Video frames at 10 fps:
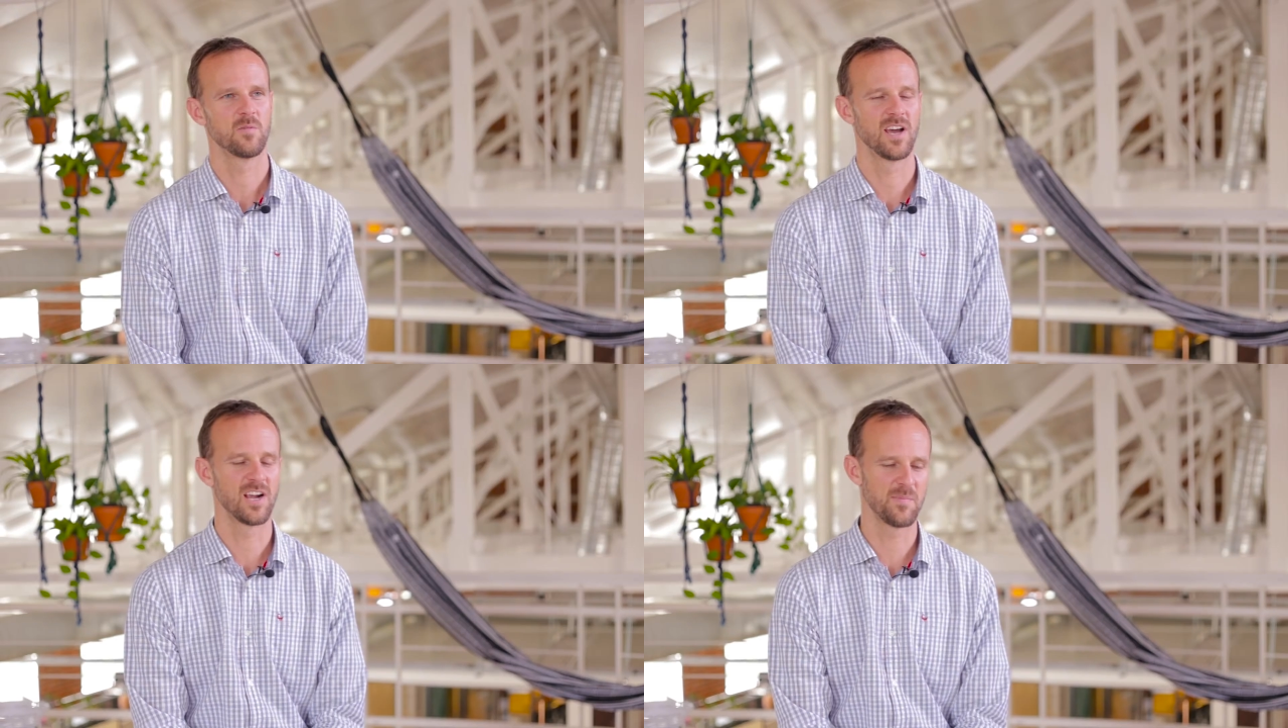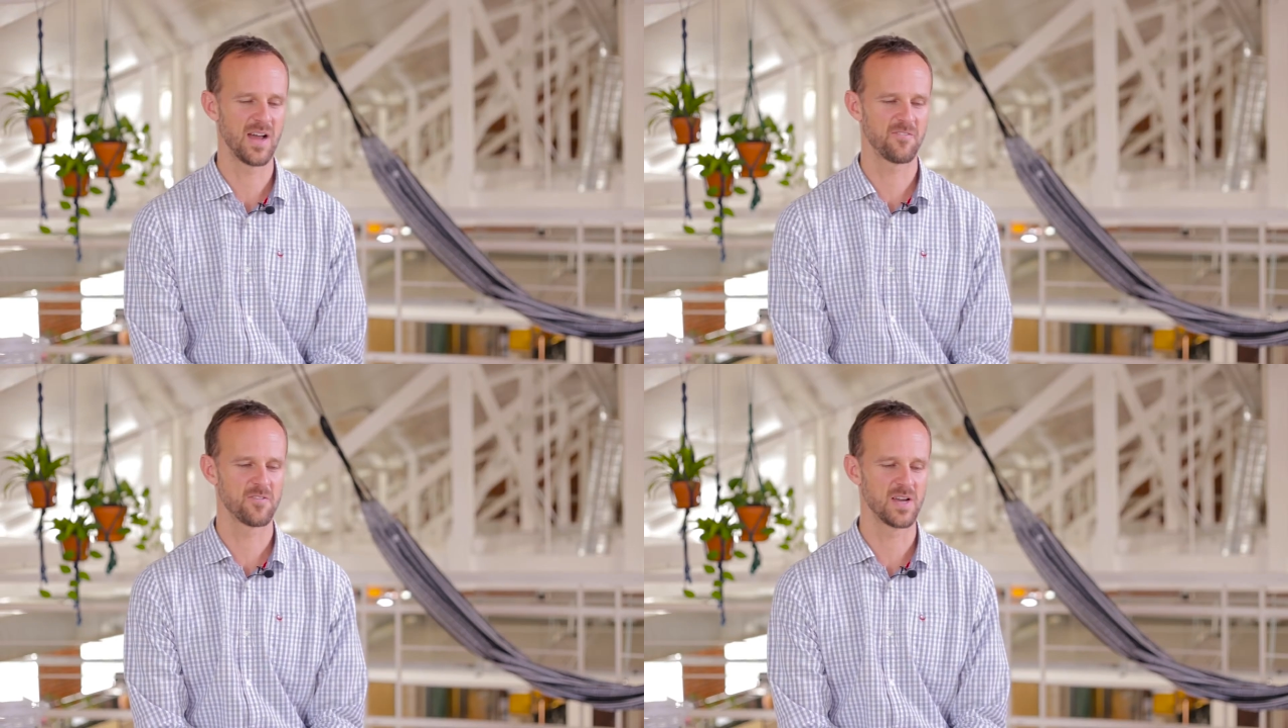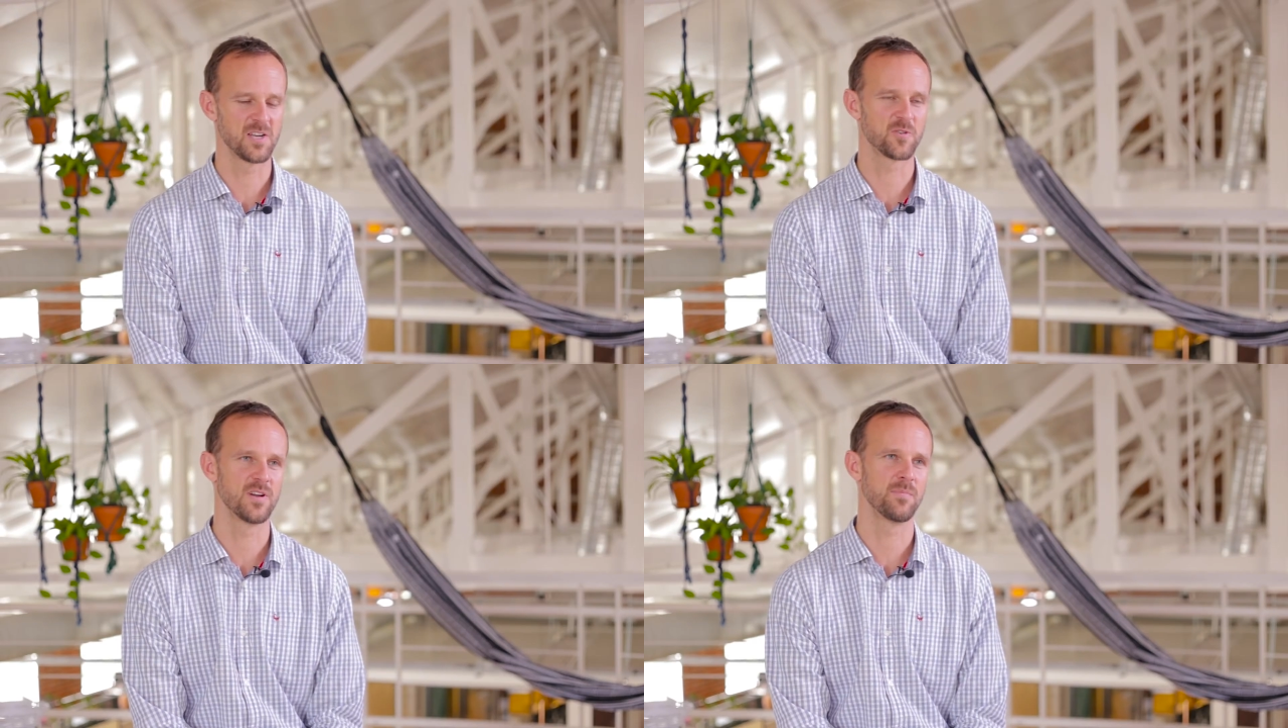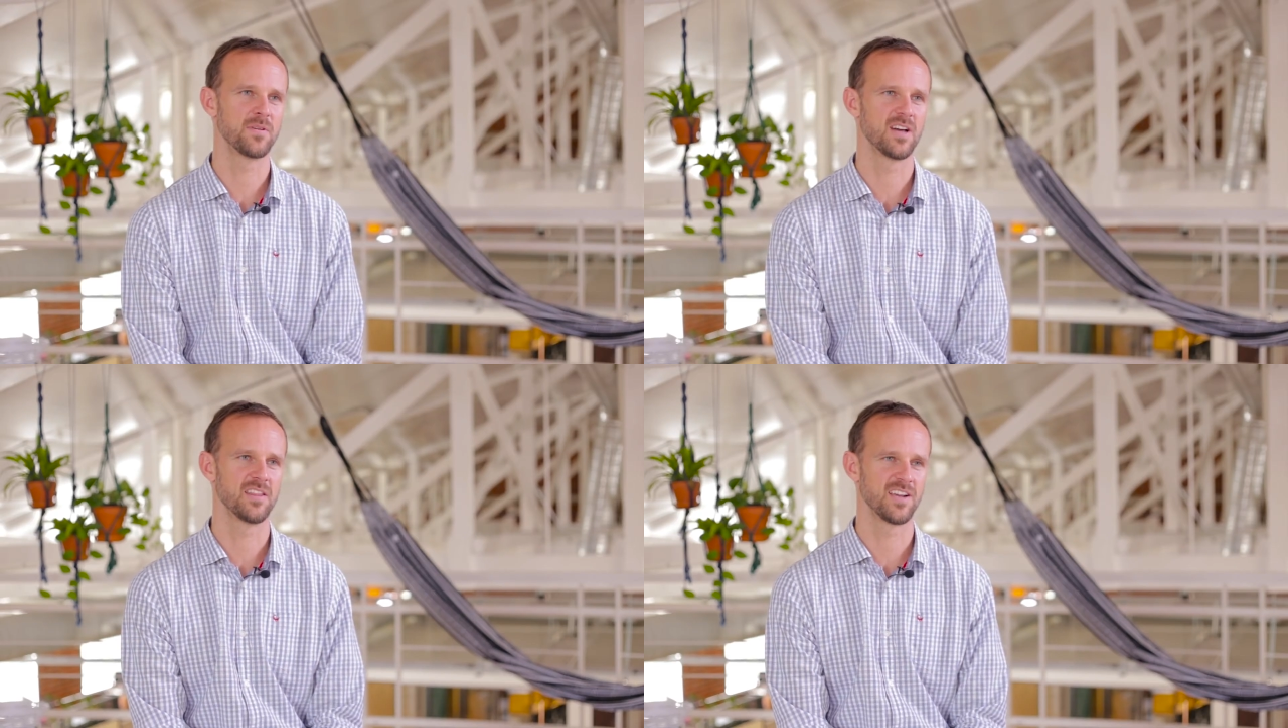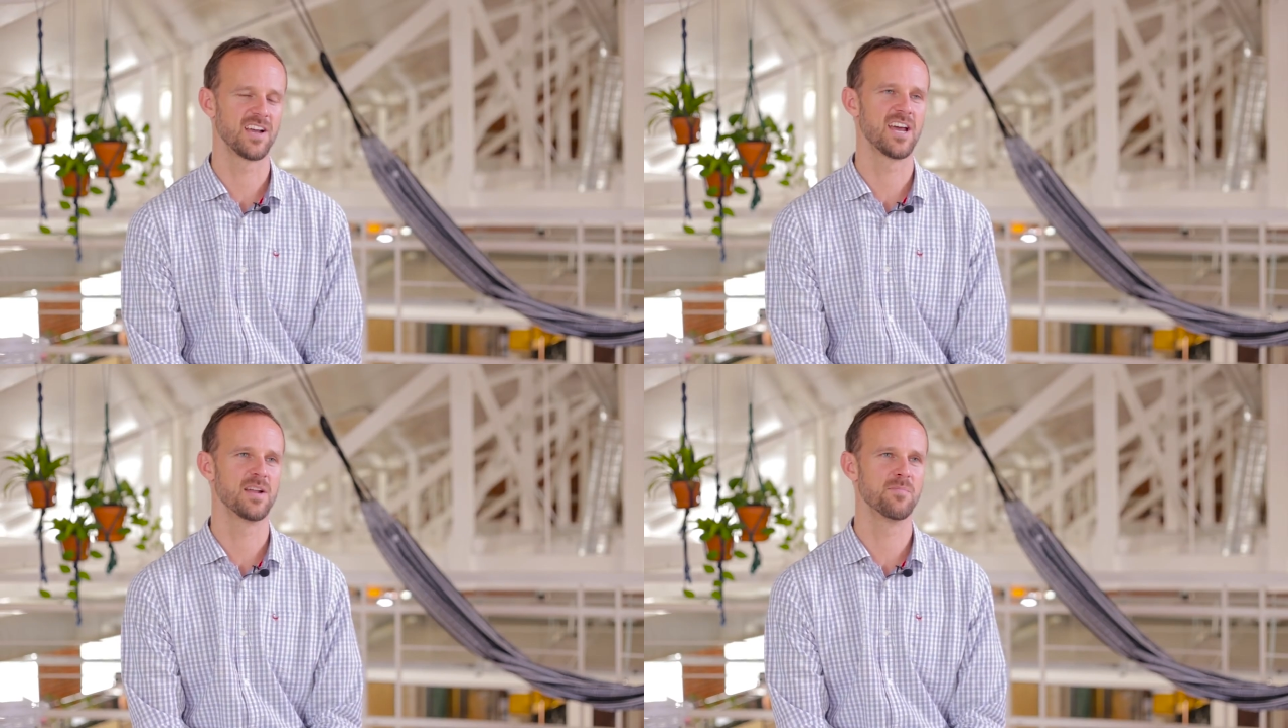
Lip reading: When I got back from my trip, I think I had a